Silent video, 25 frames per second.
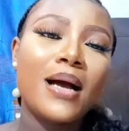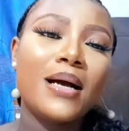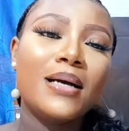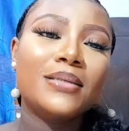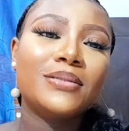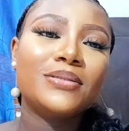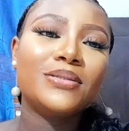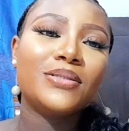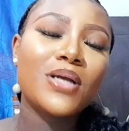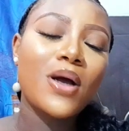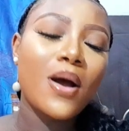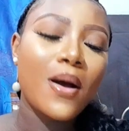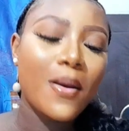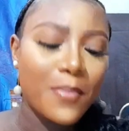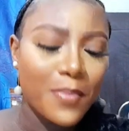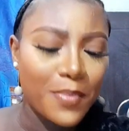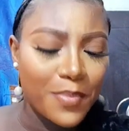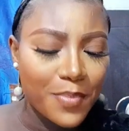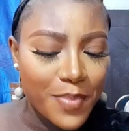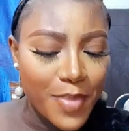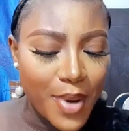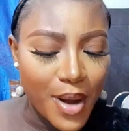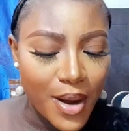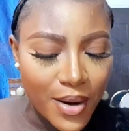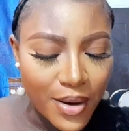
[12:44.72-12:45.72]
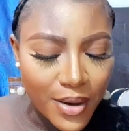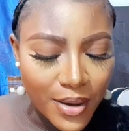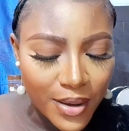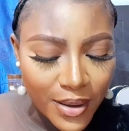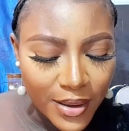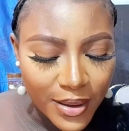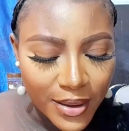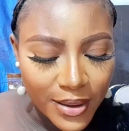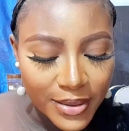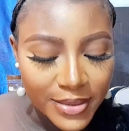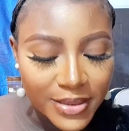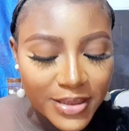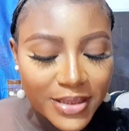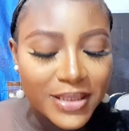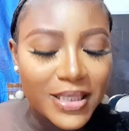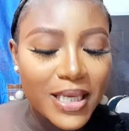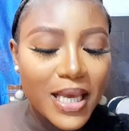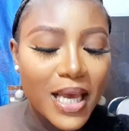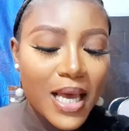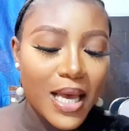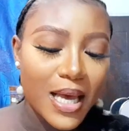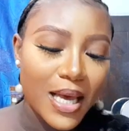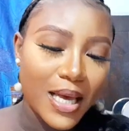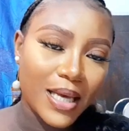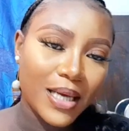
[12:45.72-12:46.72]
Number
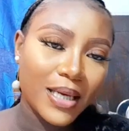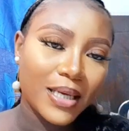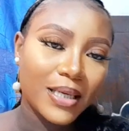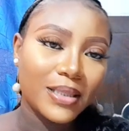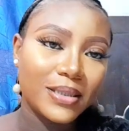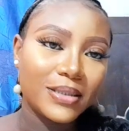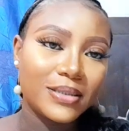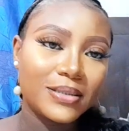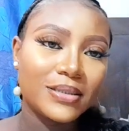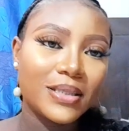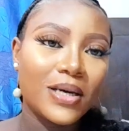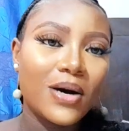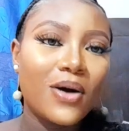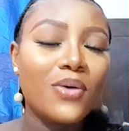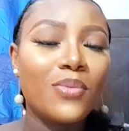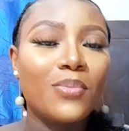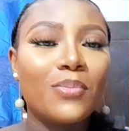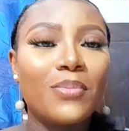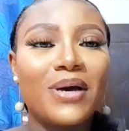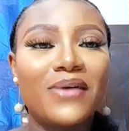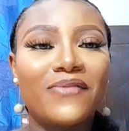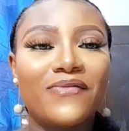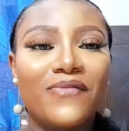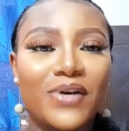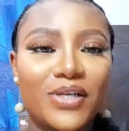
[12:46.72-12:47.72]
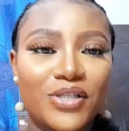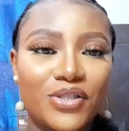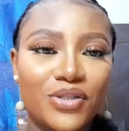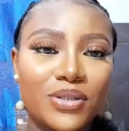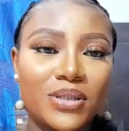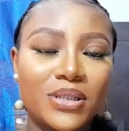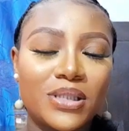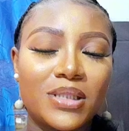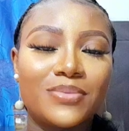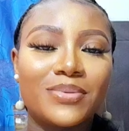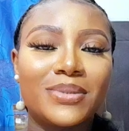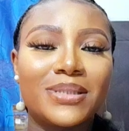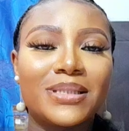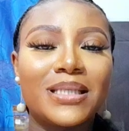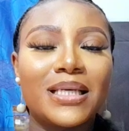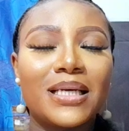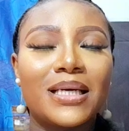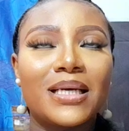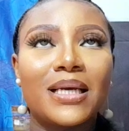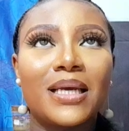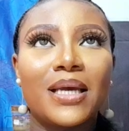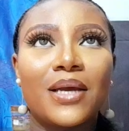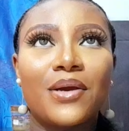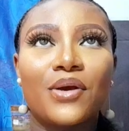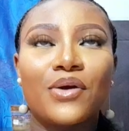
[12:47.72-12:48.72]
10 of my fashion tips: take
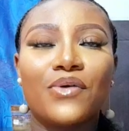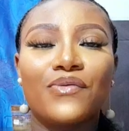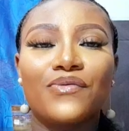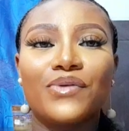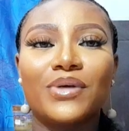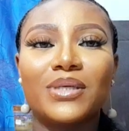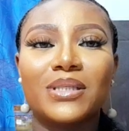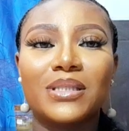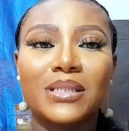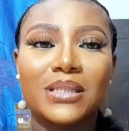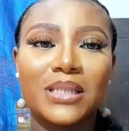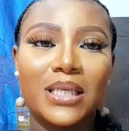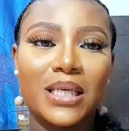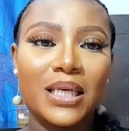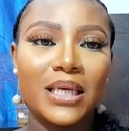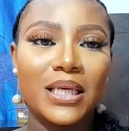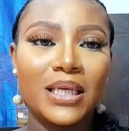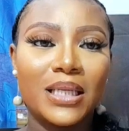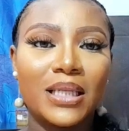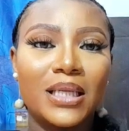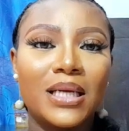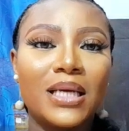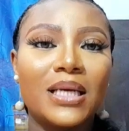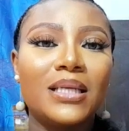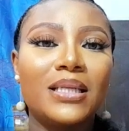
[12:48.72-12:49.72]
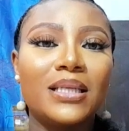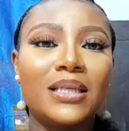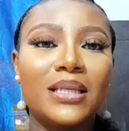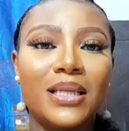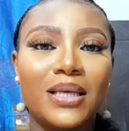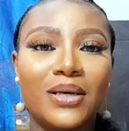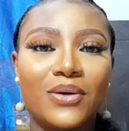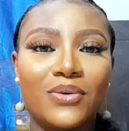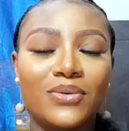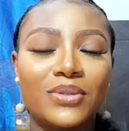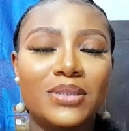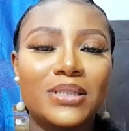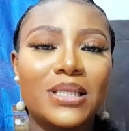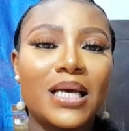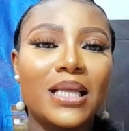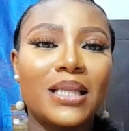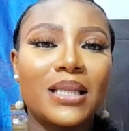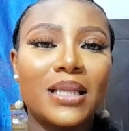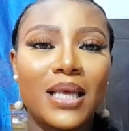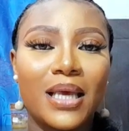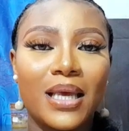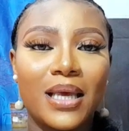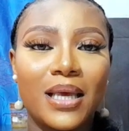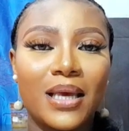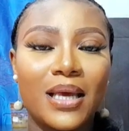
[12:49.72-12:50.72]
care of your skin, nails,
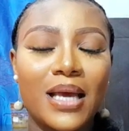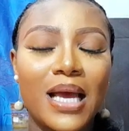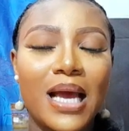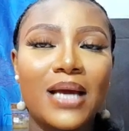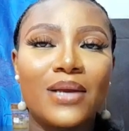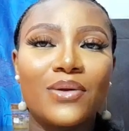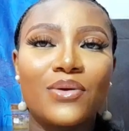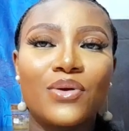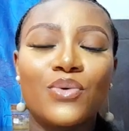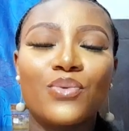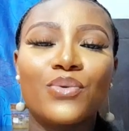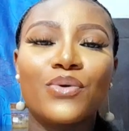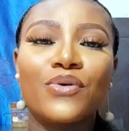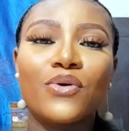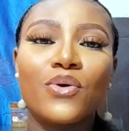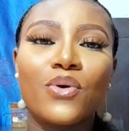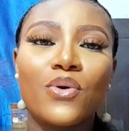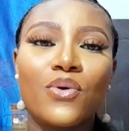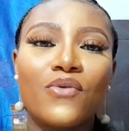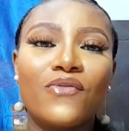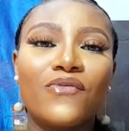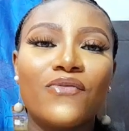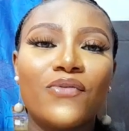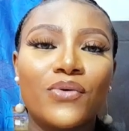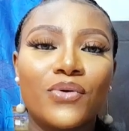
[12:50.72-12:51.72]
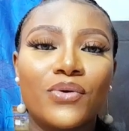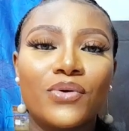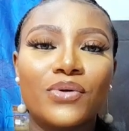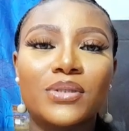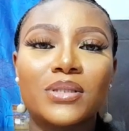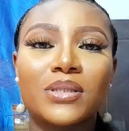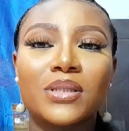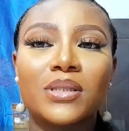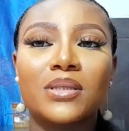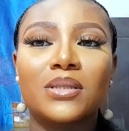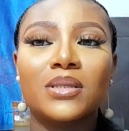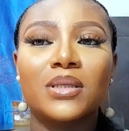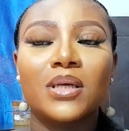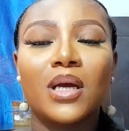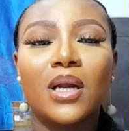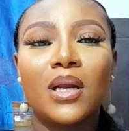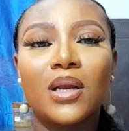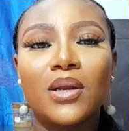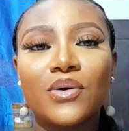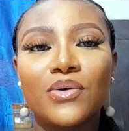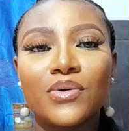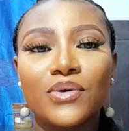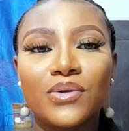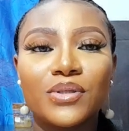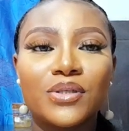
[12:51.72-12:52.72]
and hair. I know we all focus on
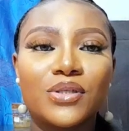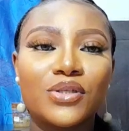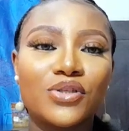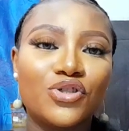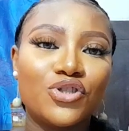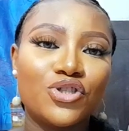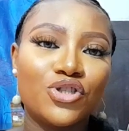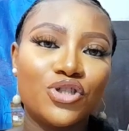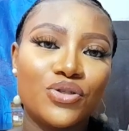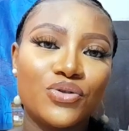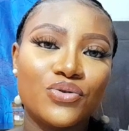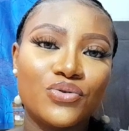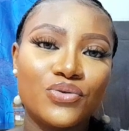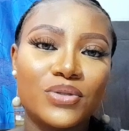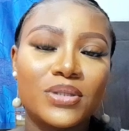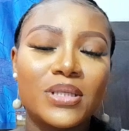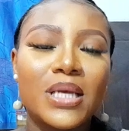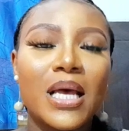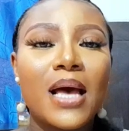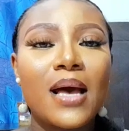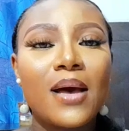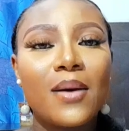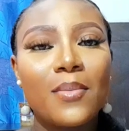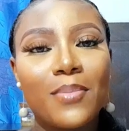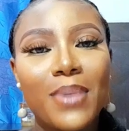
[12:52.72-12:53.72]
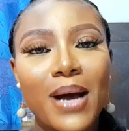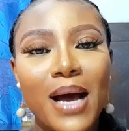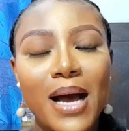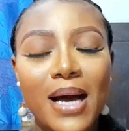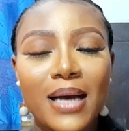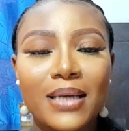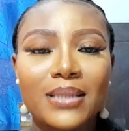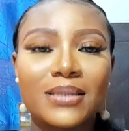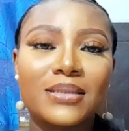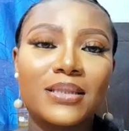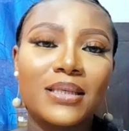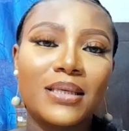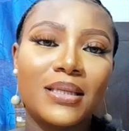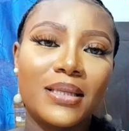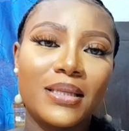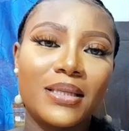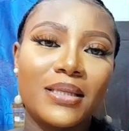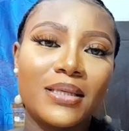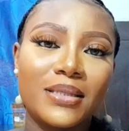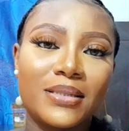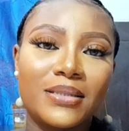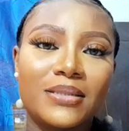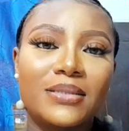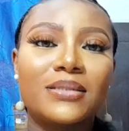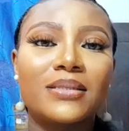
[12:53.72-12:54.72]
clothes, shoes, perhaps
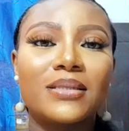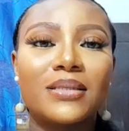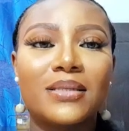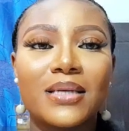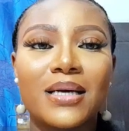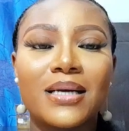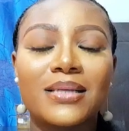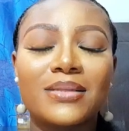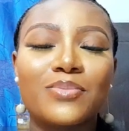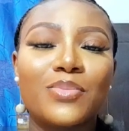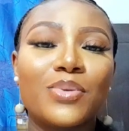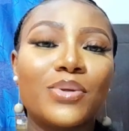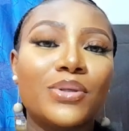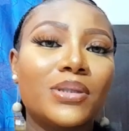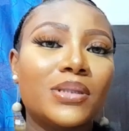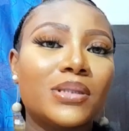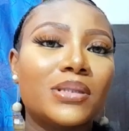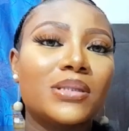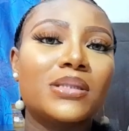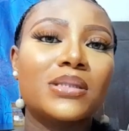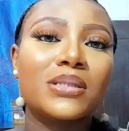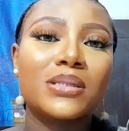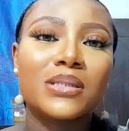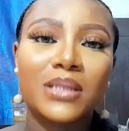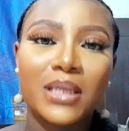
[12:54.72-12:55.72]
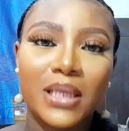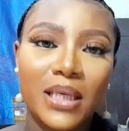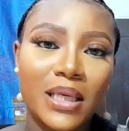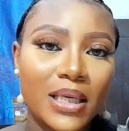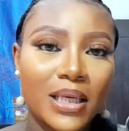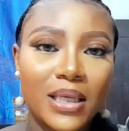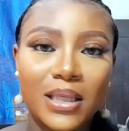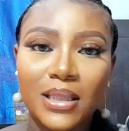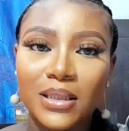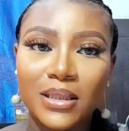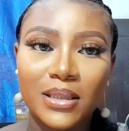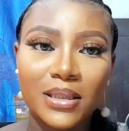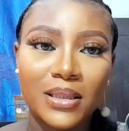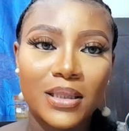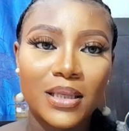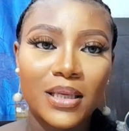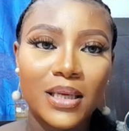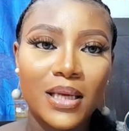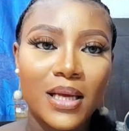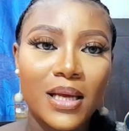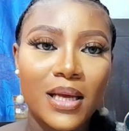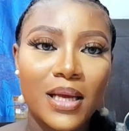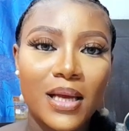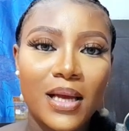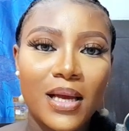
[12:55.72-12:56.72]
things, but for your skin,
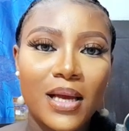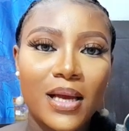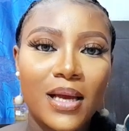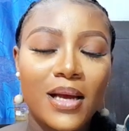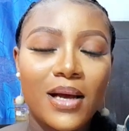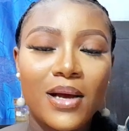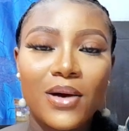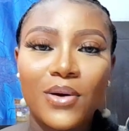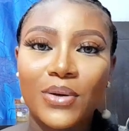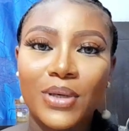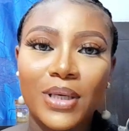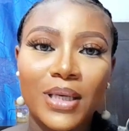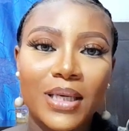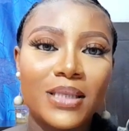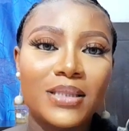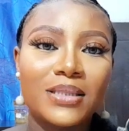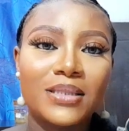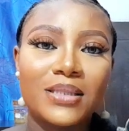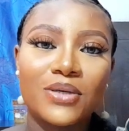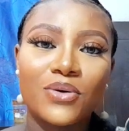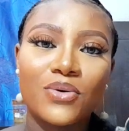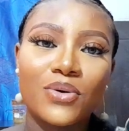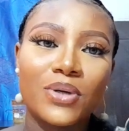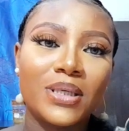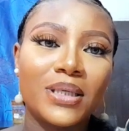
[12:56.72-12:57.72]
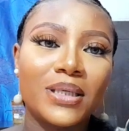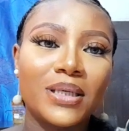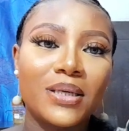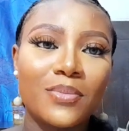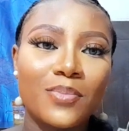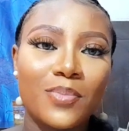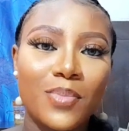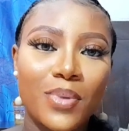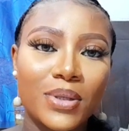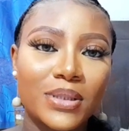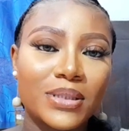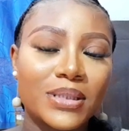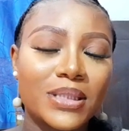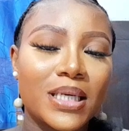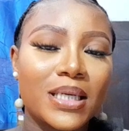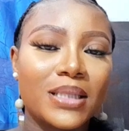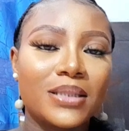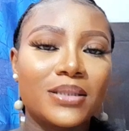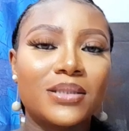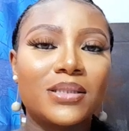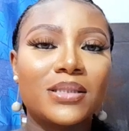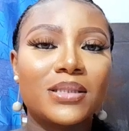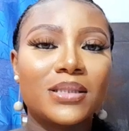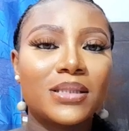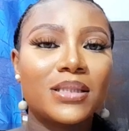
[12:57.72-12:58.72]
okay, is equally important.
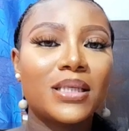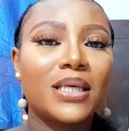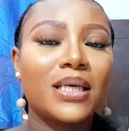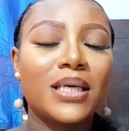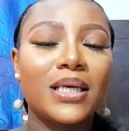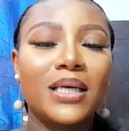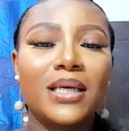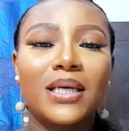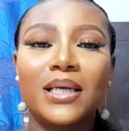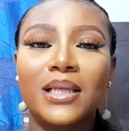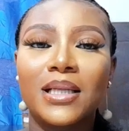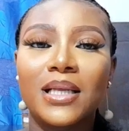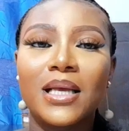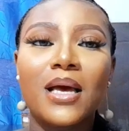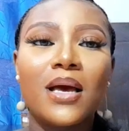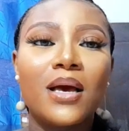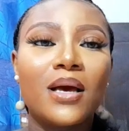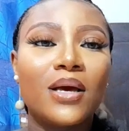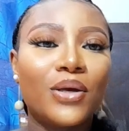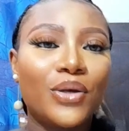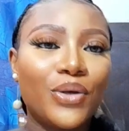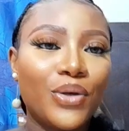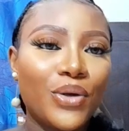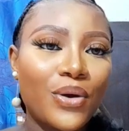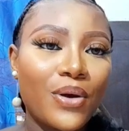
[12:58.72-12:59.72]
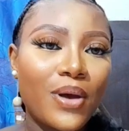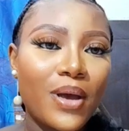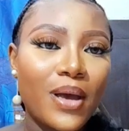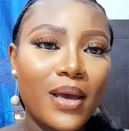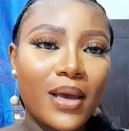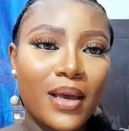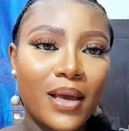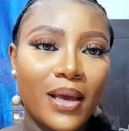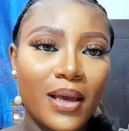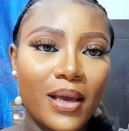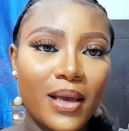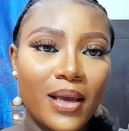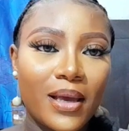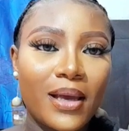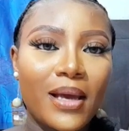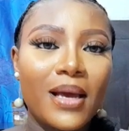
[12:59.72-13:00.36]
Your skin, your hair.